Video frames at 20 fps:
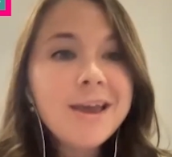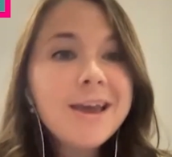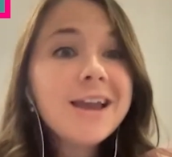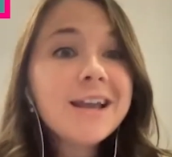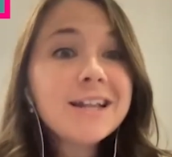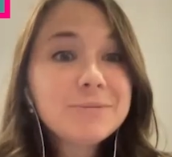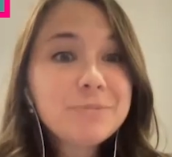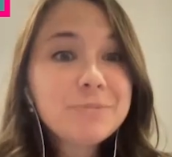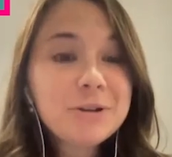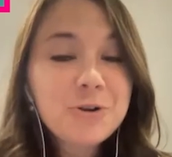
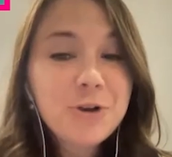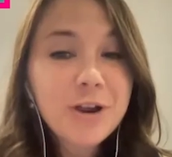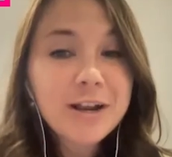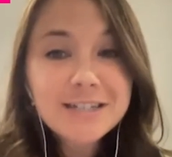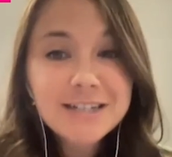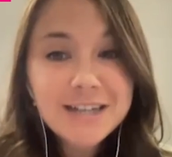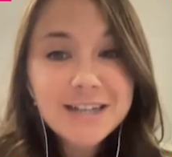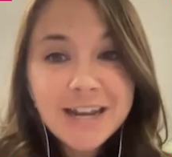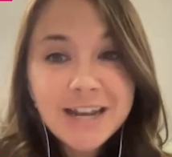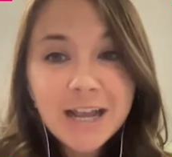It's been great
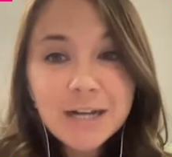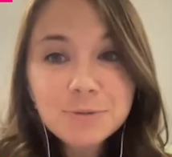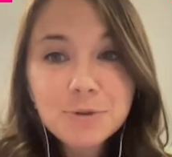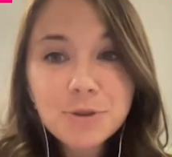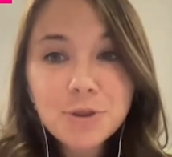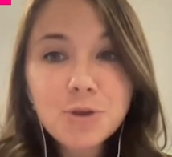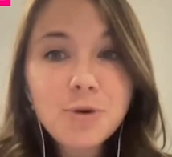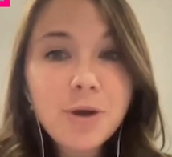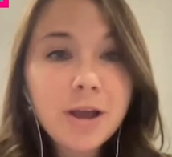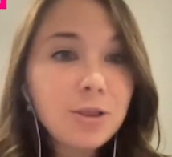to connect
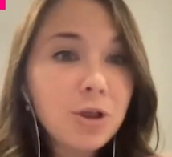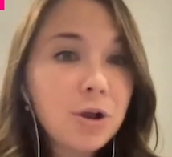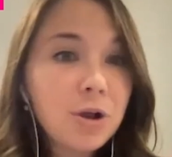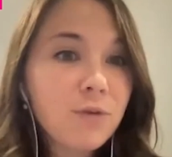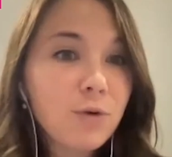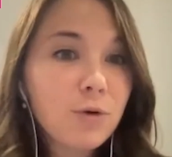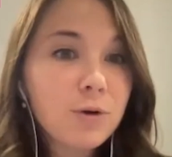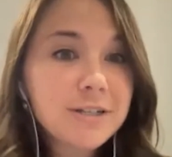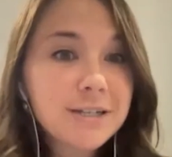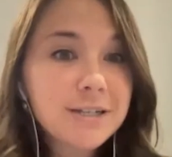with you. I look
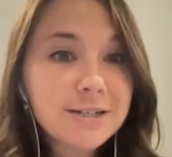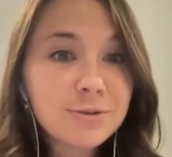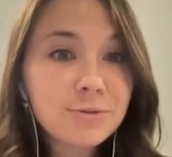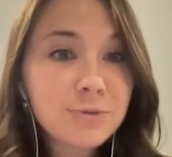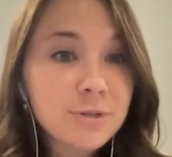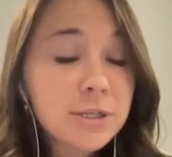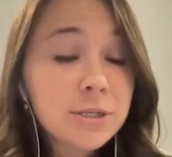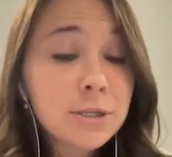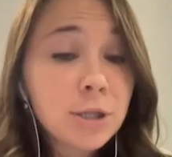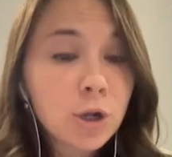forward
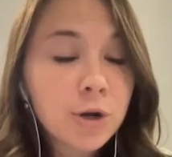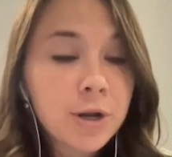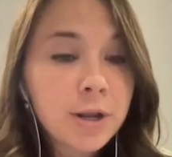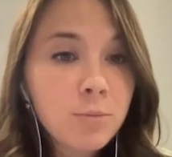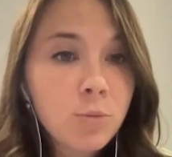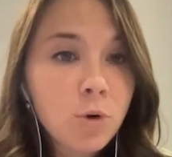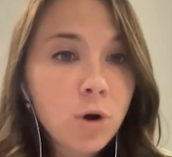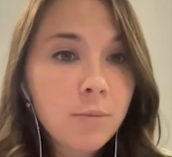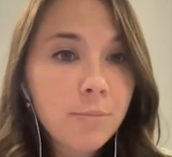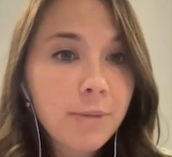to
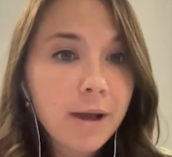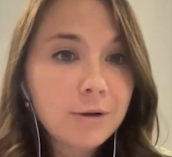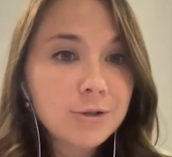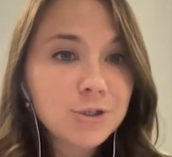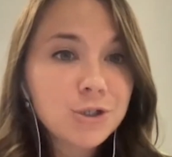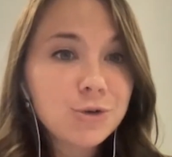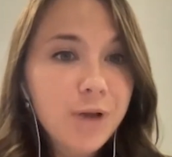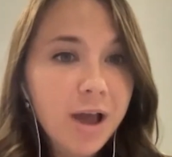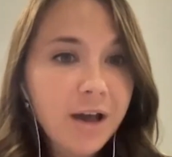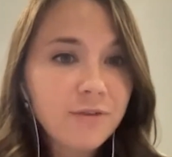learning more
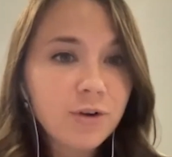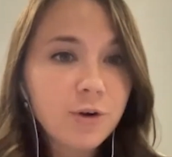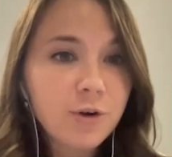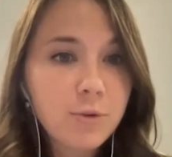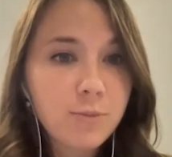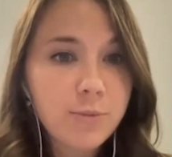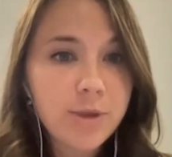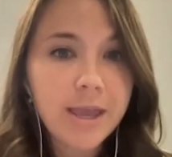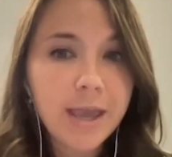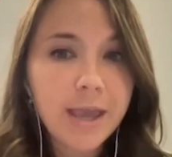about you. Have a
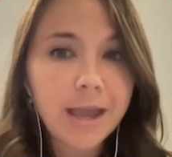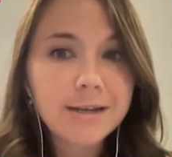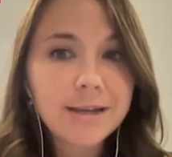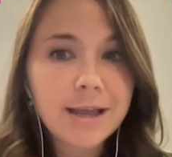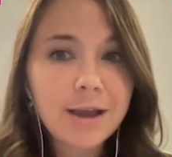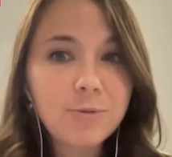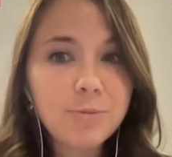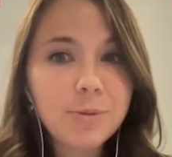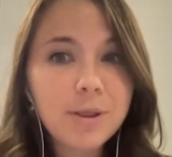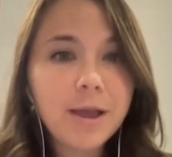great weekend.
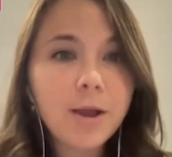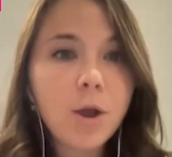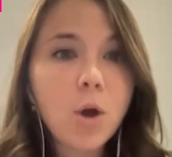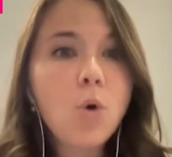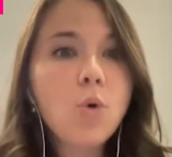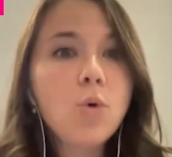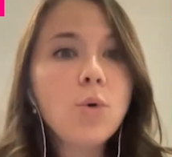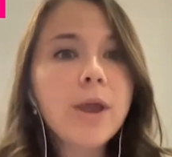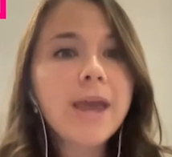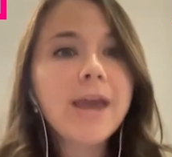I would be like,
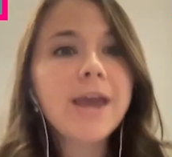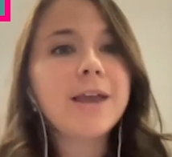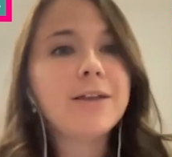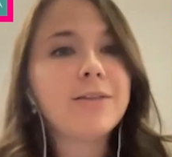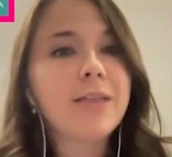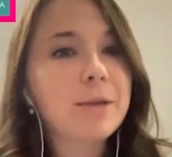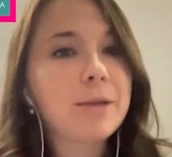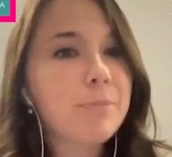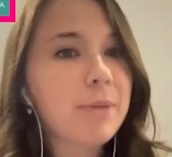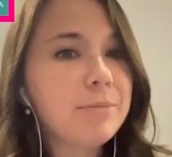okay,
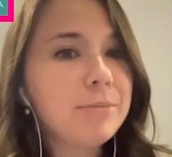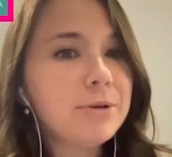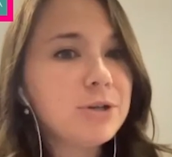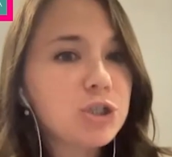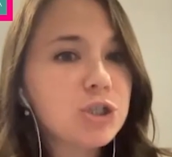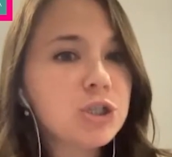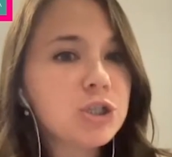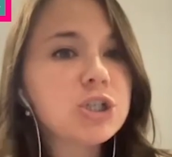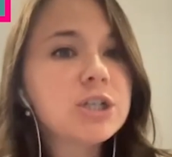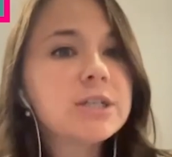like maybe
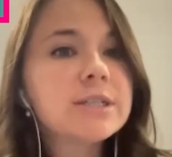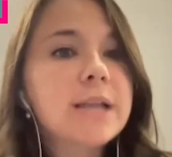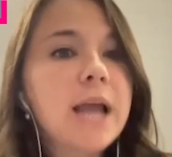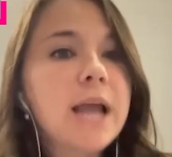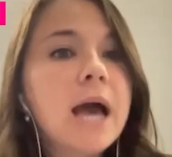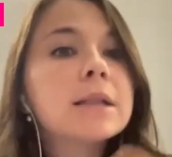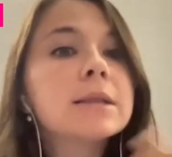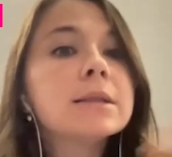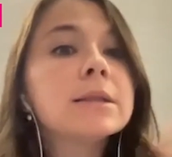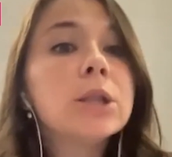she's just
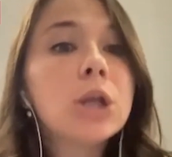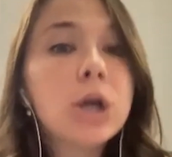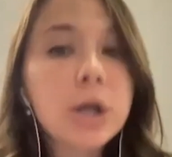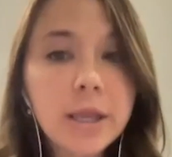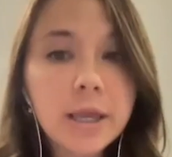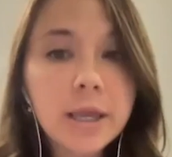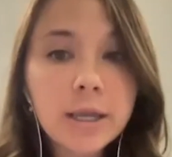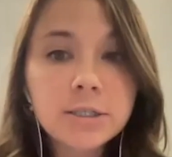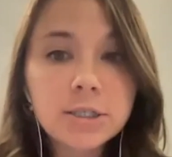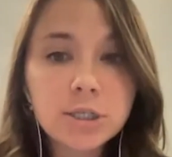not
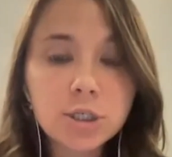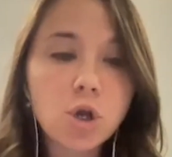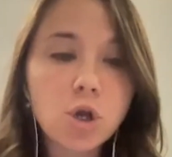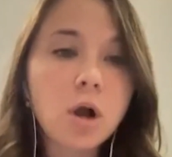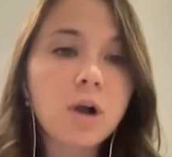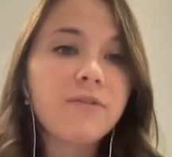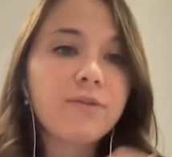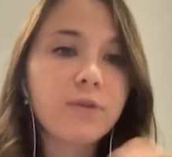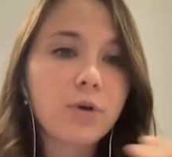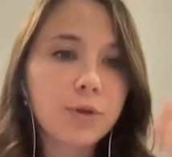looking to
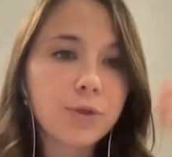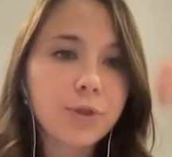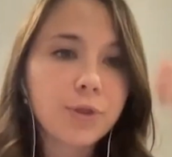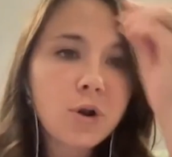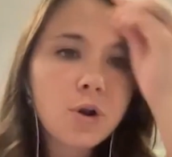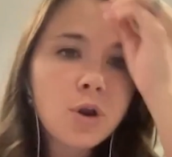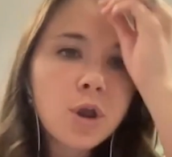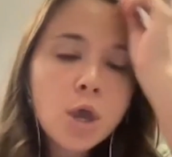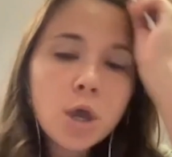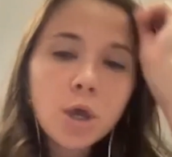talk
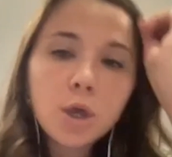further.